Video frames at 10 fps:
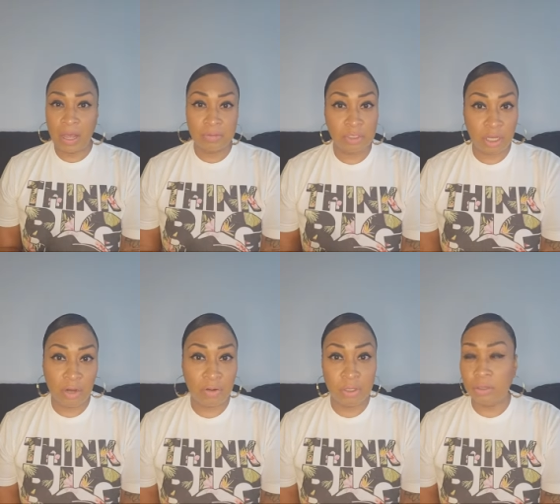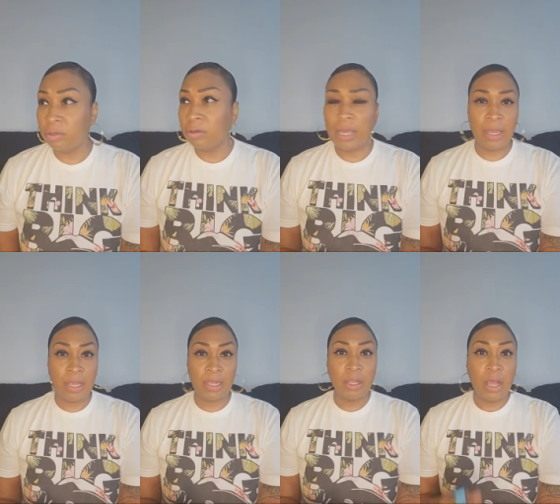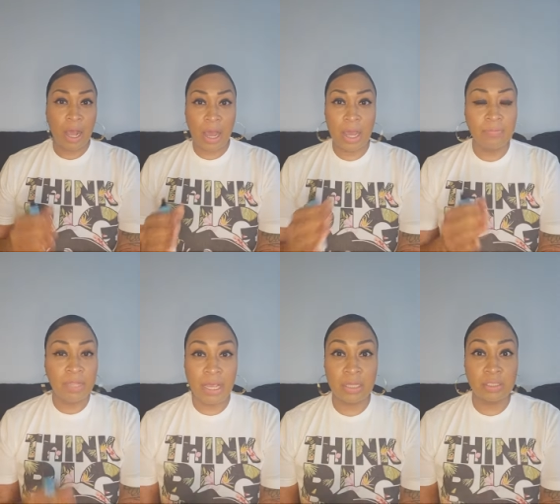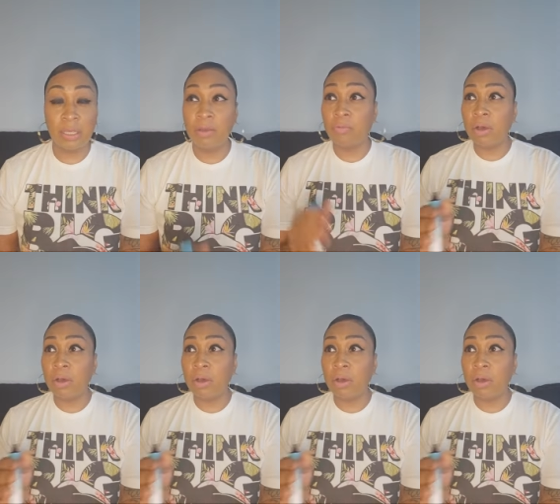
I'm scaring you and I'm negative.